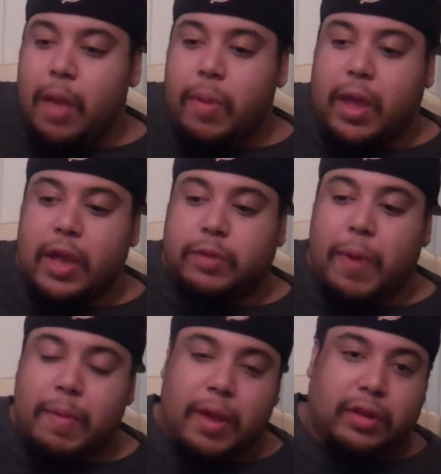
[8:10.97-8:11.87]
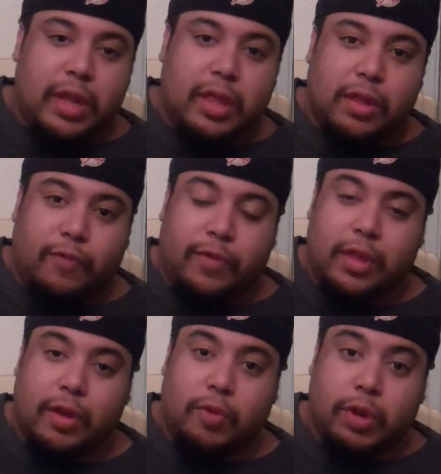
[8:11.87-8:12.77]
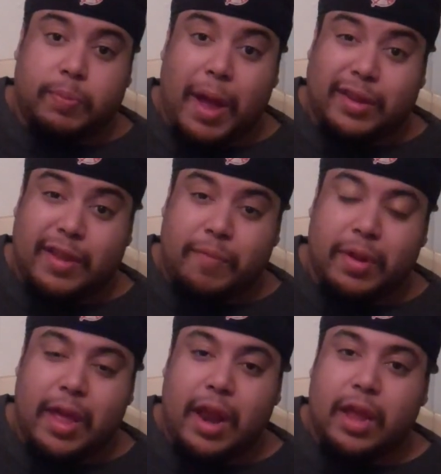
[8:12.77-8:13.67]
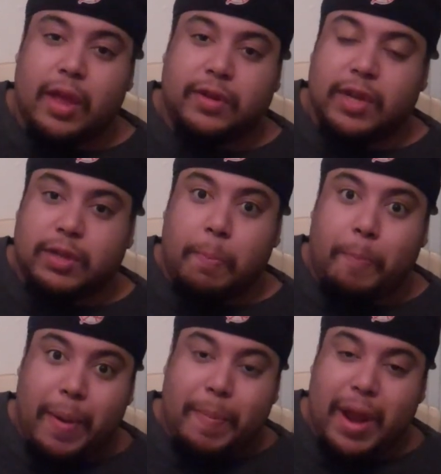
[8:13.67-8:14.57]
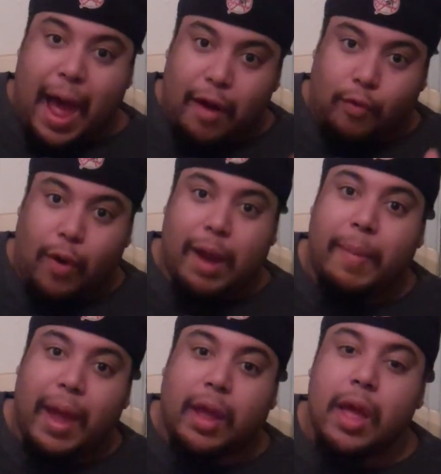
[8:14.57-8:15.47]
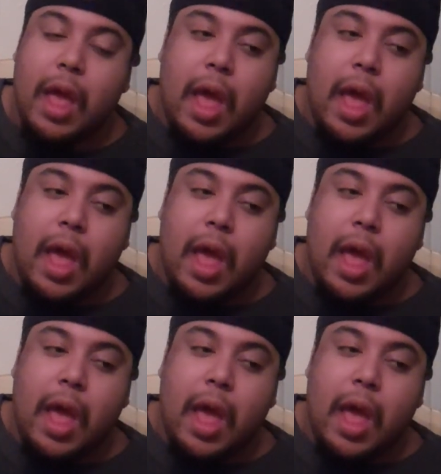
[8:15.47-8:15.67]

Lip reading: because basically the responses I've been getting is just been on Ryback,